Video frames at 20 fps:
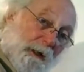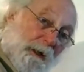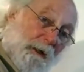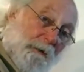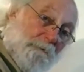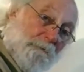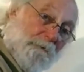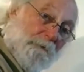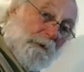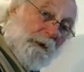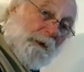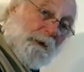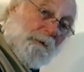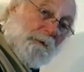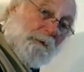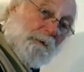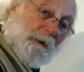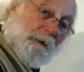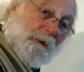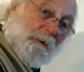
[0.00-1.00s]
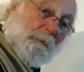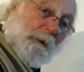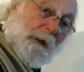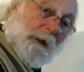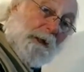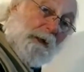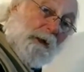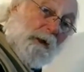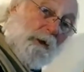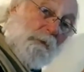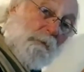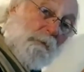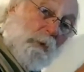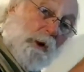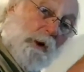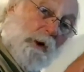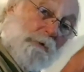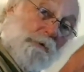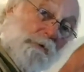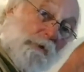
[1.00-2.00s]
If depending on
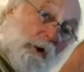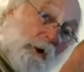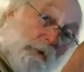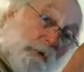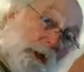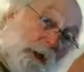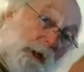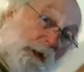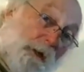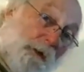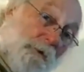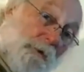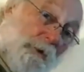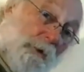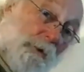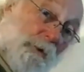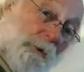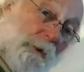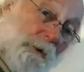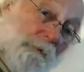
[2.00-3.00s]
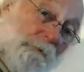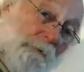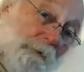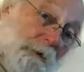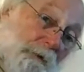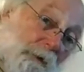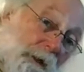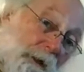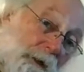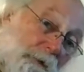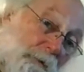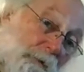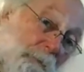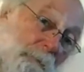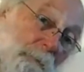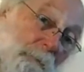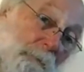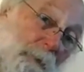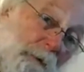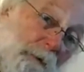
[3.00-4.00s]
where it's located too, if it gets
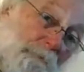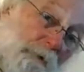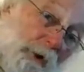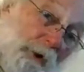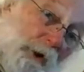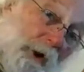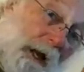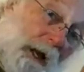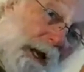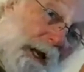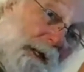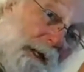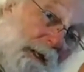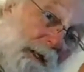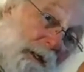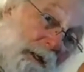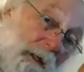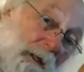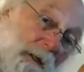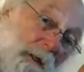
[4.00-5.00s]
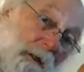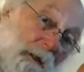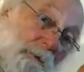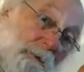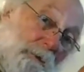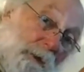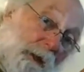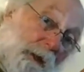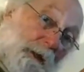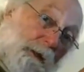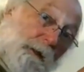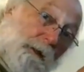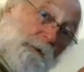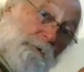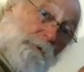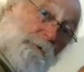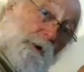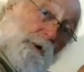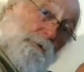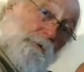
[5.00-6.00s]
above your eye, then it
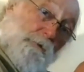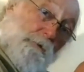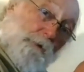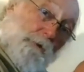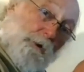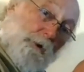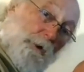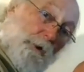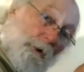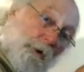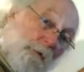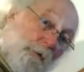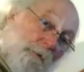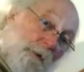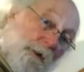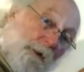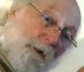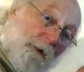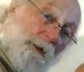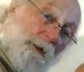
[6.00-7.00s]
starts to curve in